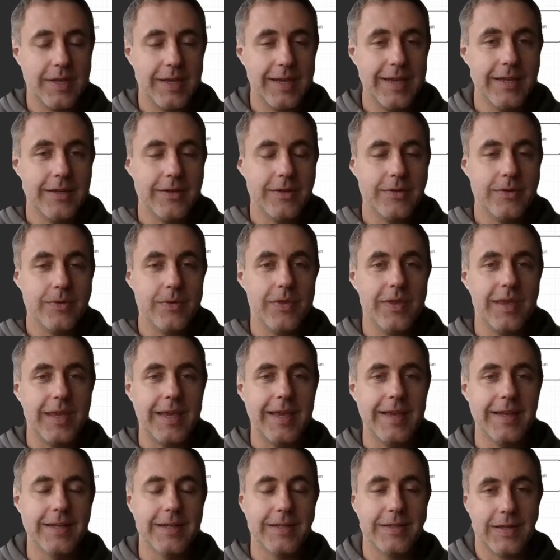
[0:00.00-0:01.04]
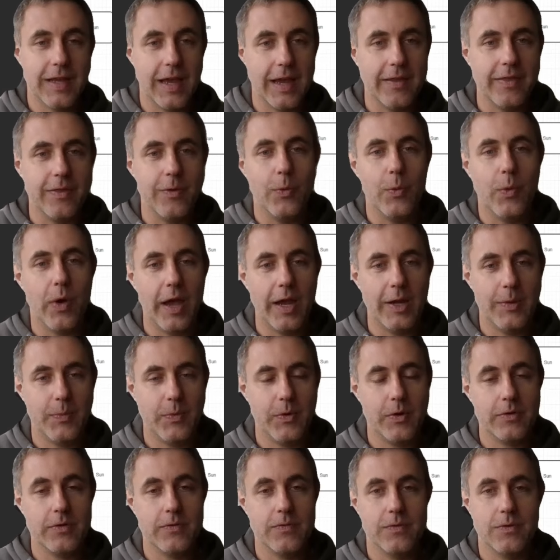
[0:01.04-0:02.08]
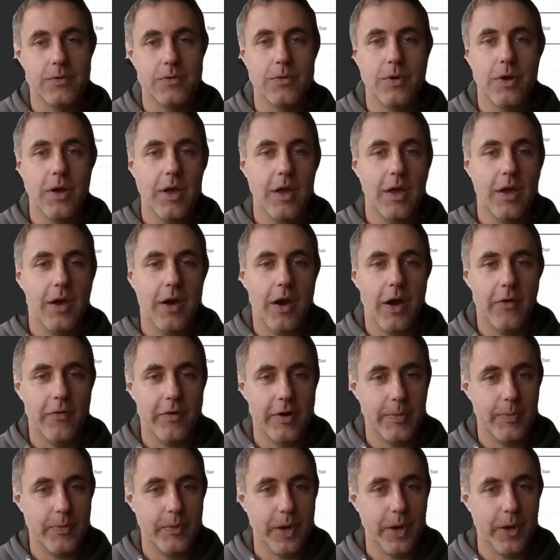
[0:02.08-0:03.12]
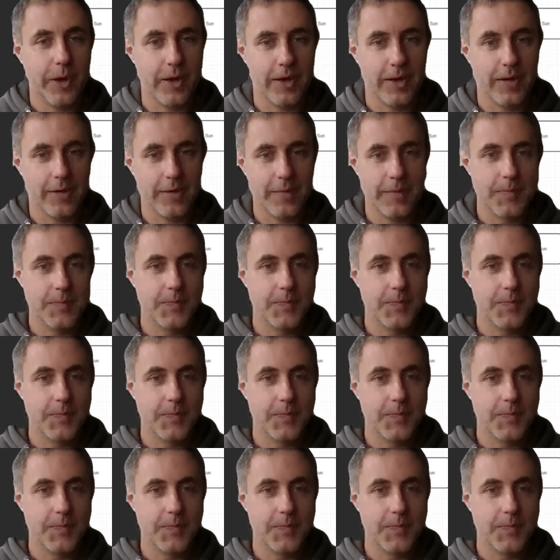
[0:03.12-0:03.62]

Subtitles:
into the inside the white box view of our product.